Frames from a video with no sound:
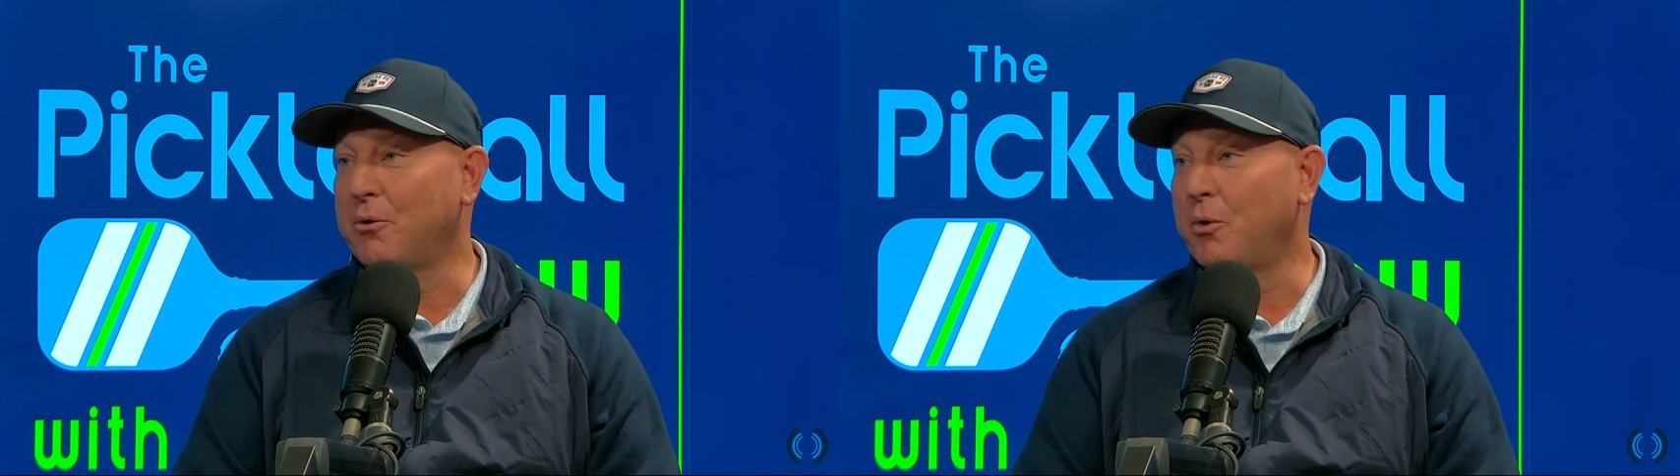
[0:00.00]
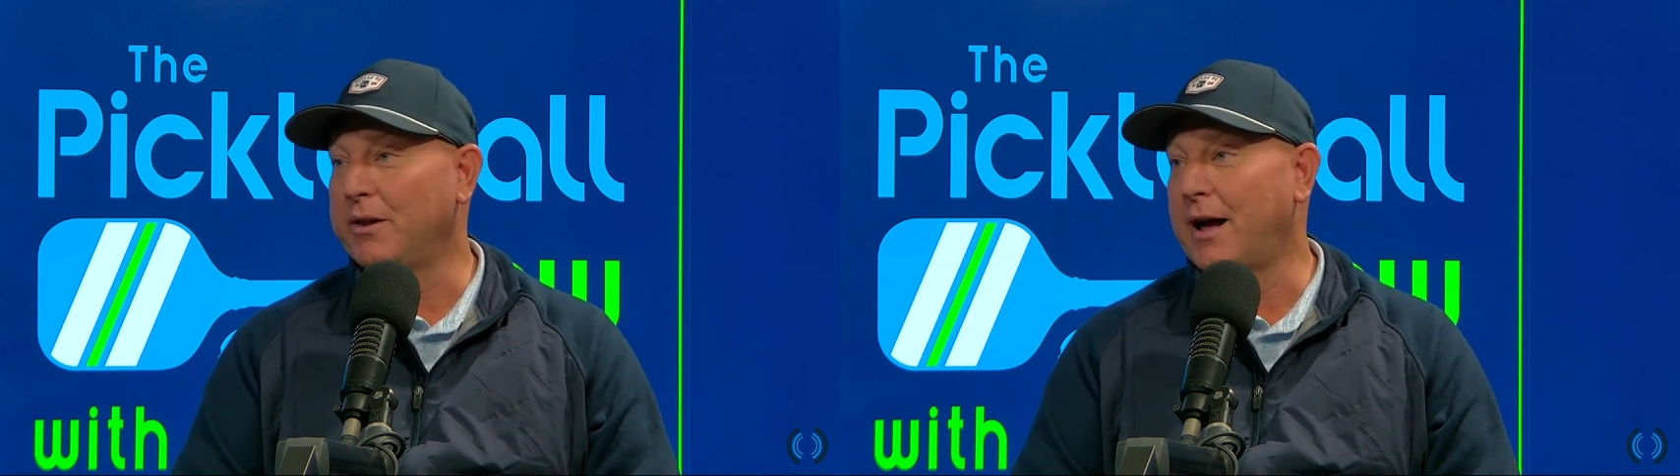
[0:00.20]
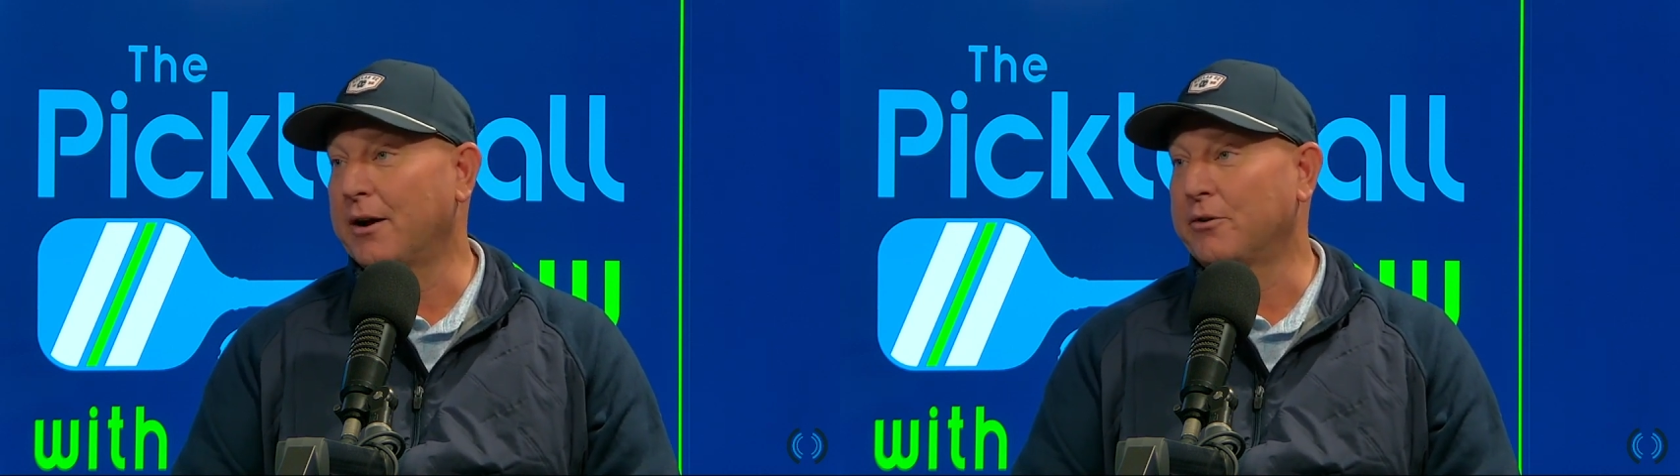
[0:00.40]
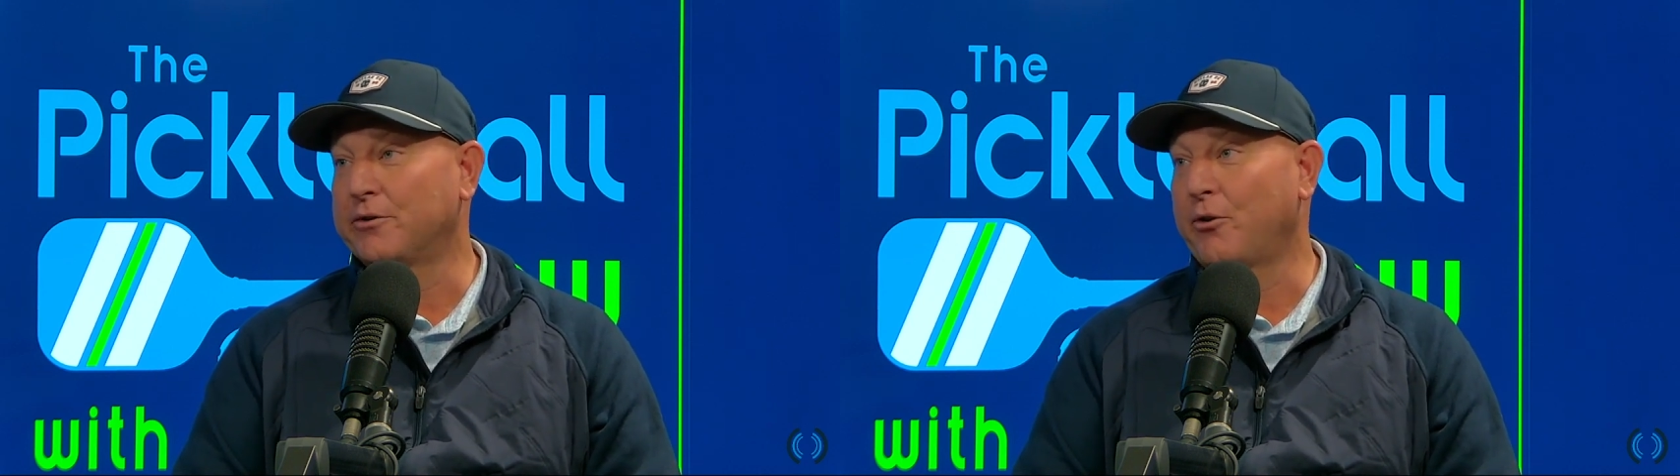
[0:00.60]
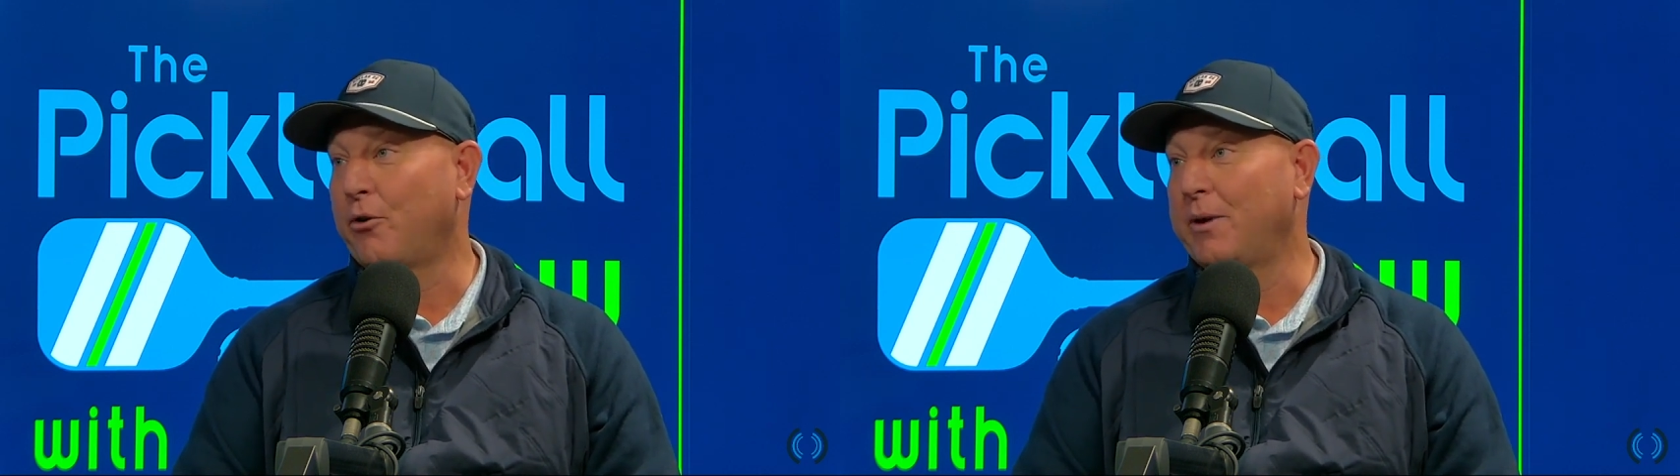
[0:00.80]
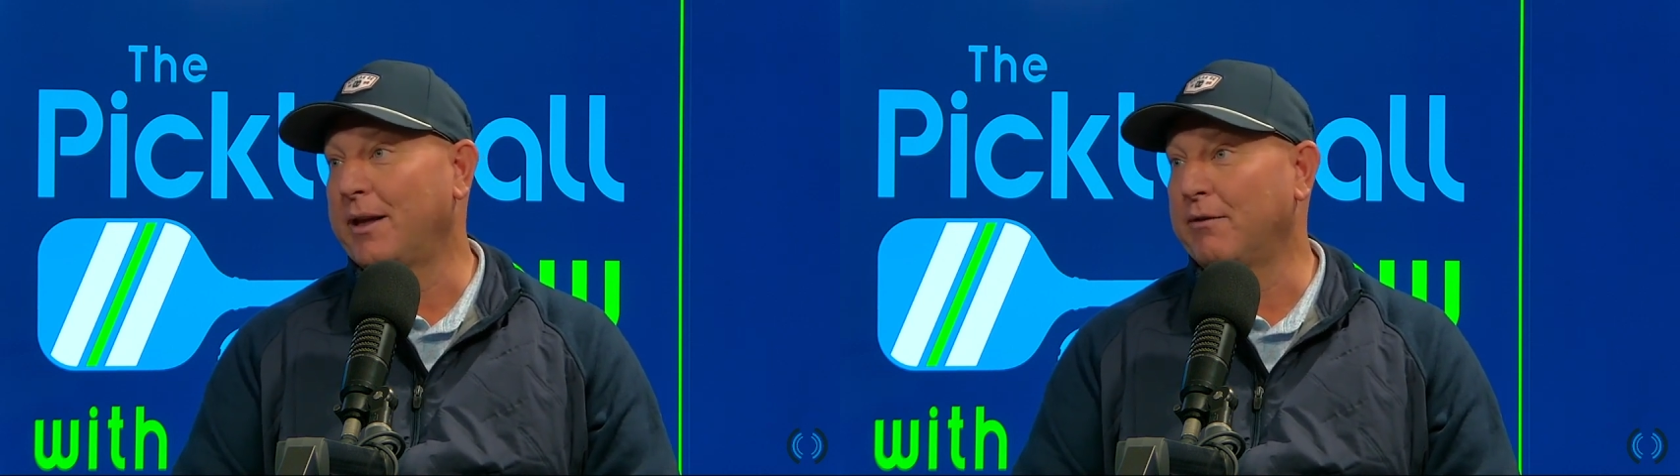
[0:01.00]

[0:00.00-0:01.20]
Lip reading: on what doctors told me.